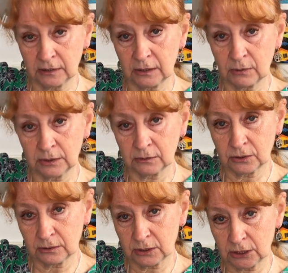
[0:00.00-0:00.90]
They were
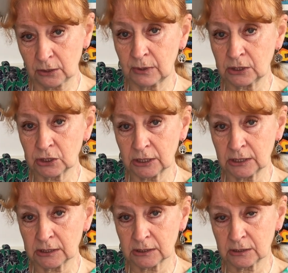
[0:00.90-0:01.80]

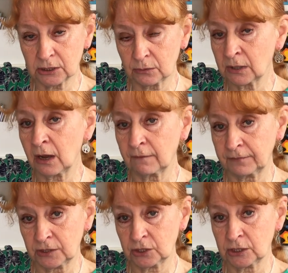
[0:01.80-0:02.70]
2.5
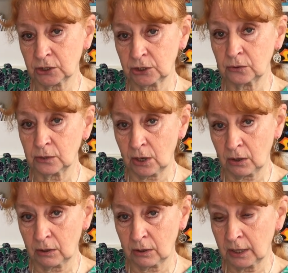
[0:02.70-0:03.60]
inches too
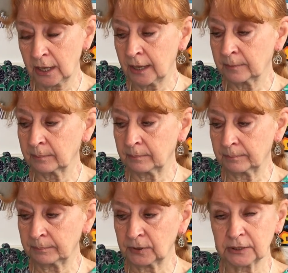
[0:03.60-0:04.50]
long,
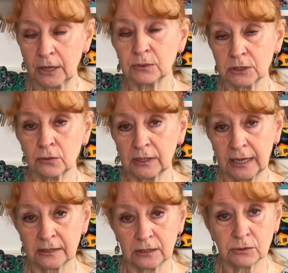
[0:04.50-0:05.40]
but that was okay
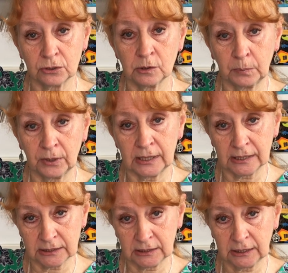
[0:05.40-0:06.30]
because I was going to put
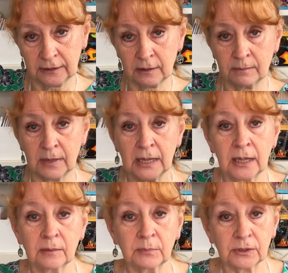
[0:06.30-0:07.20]
elastic in them.
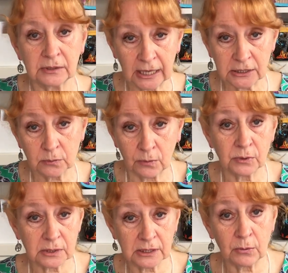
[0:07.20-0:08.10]
But that's
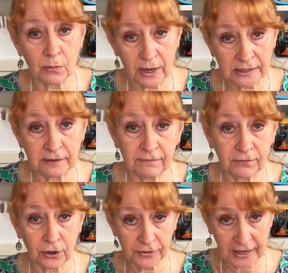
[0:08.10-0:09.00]
what they were waiting
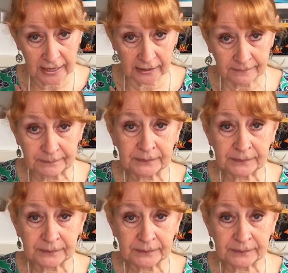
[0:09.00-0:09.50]
for then.